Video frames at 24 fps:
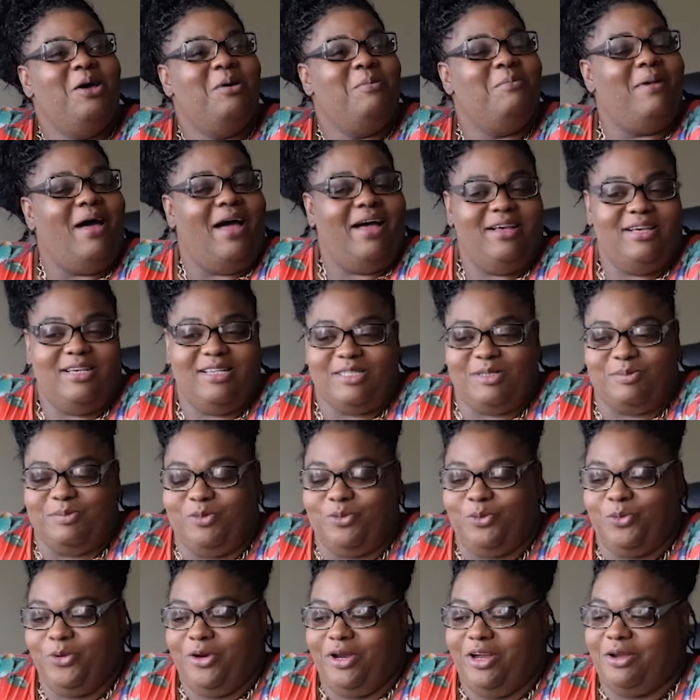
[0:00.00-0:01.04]
My
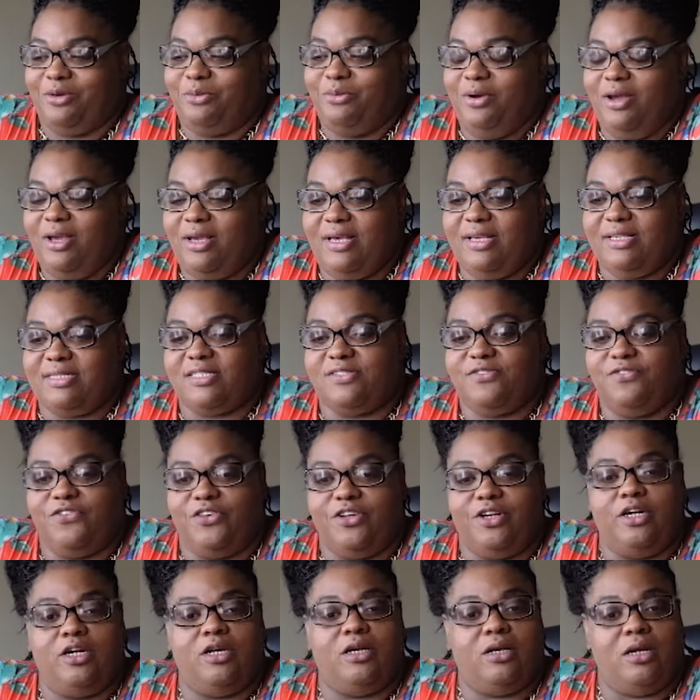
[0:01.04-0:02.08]
husband, Rick. Rick is
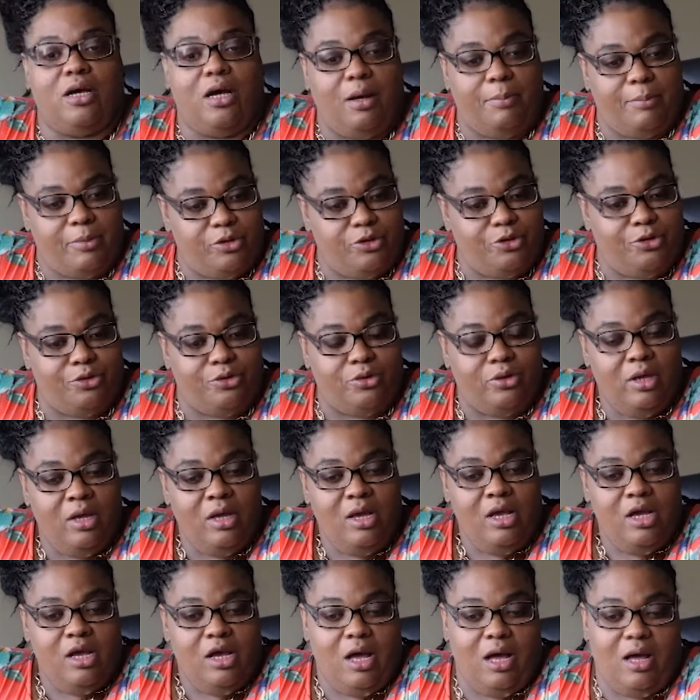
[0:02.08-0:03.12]
phenomenal.
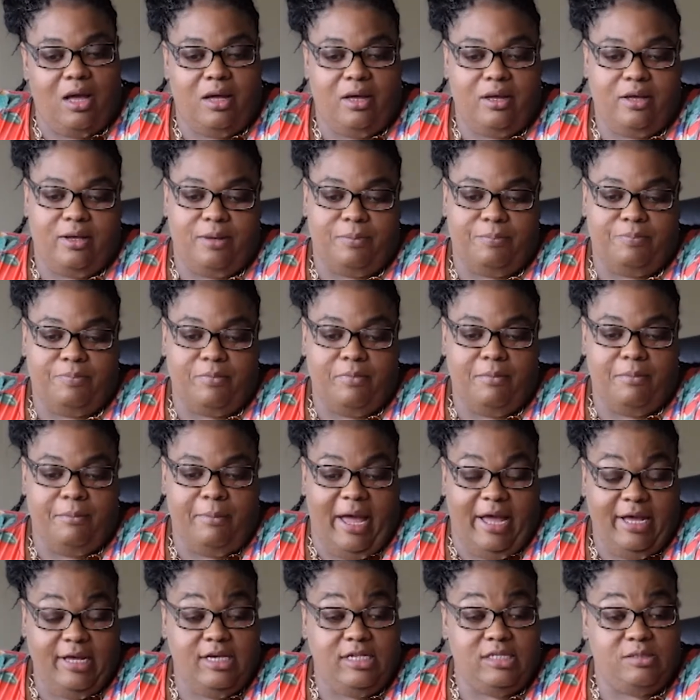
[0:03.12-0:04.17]

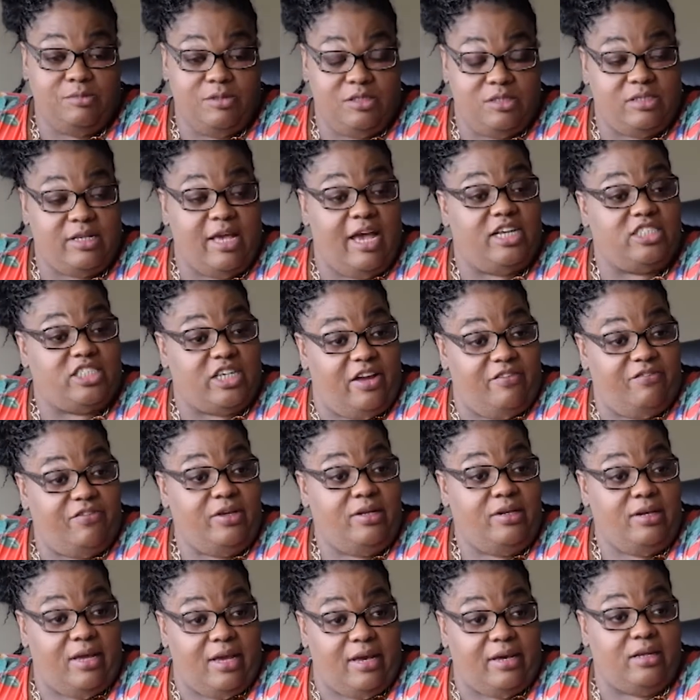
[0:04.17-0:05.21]
My husband is HIV
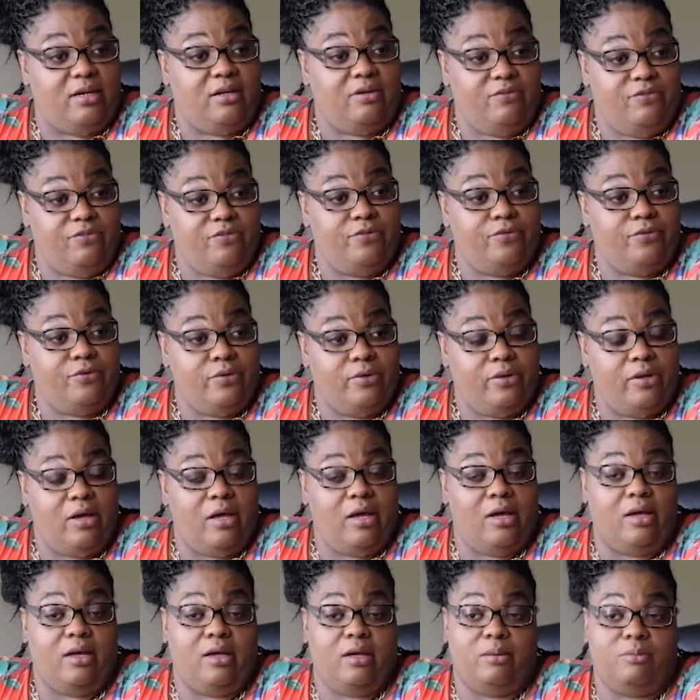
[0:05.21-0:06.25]
negative.
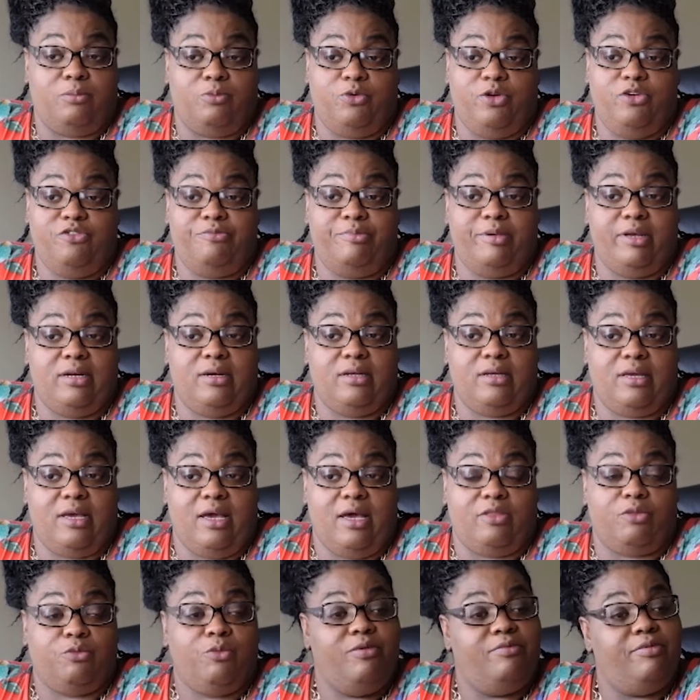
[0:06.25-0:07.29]
We've been
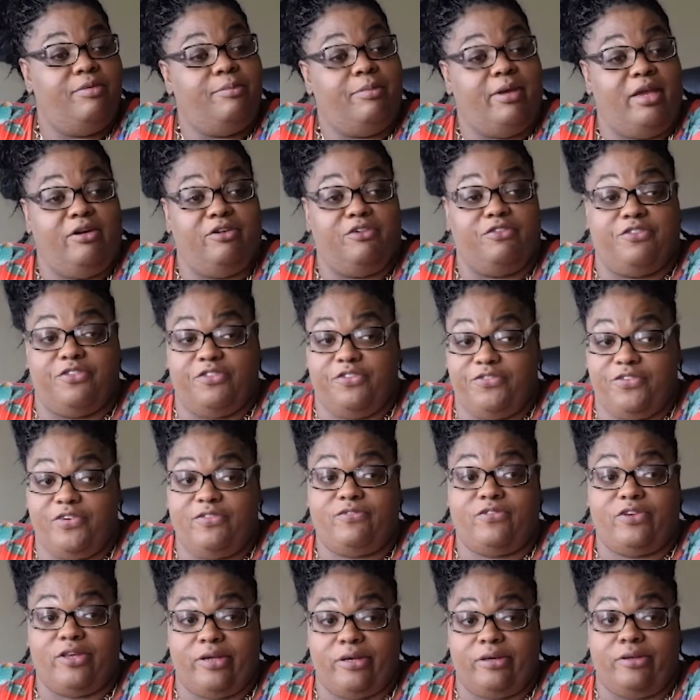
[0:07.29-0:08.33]
together. We've been married for
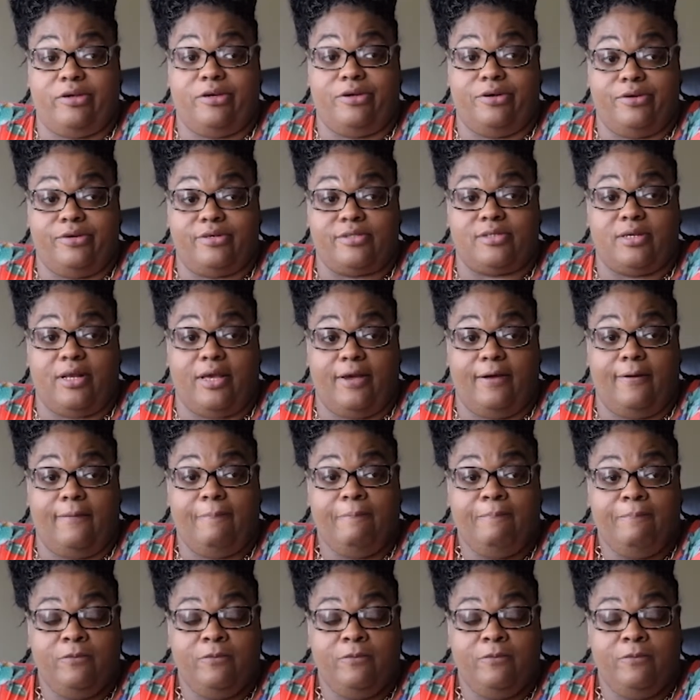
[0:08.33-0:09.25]
15 years now.